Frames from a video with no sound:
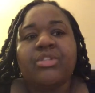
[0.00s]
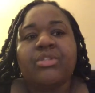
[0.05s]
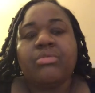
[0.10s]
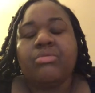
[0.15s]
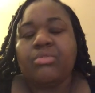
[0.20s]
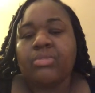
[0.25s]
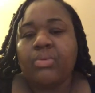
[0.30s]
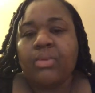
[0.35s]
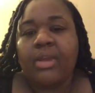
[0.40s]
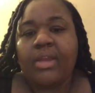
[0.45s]
to
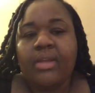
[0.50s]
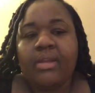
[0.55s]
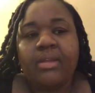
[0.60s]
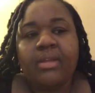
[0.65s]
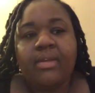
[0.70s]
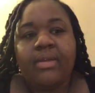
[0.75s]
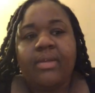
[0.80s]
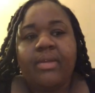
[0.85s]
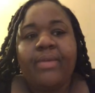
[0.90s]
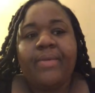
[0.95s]
lose weight.
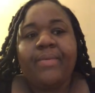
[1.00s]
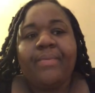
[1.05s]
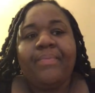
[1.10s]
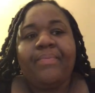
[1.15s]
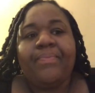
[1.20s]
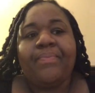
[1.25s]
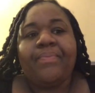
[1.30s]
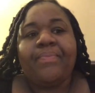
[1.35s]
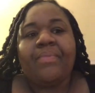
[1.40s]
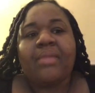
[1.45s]

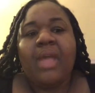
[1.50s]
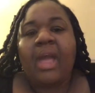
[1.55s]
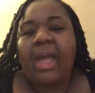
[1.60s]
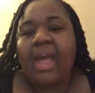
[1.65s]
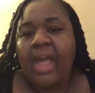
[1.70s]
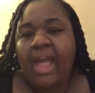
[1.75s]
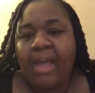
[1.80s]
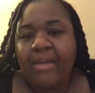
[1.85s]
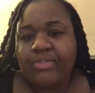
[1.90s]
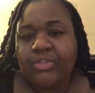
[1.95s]
I
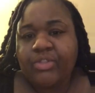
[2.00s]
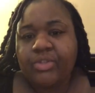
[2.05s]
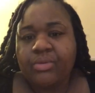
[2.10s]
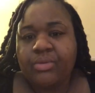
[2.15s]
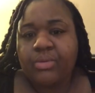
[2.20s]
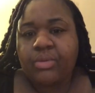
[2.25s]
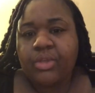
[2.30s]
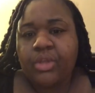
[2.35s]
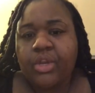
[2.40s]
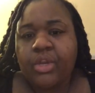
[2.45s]
have
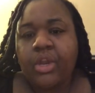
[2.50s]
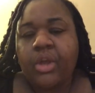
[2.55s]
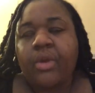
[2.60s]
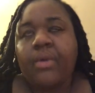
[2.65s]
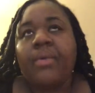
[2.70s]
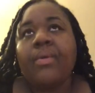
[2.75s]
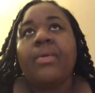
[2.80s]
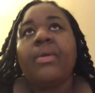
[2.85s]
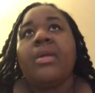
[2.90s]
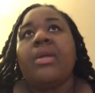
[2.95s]
to, you
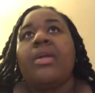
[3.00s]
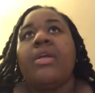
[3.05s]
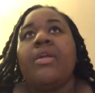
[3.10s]
know?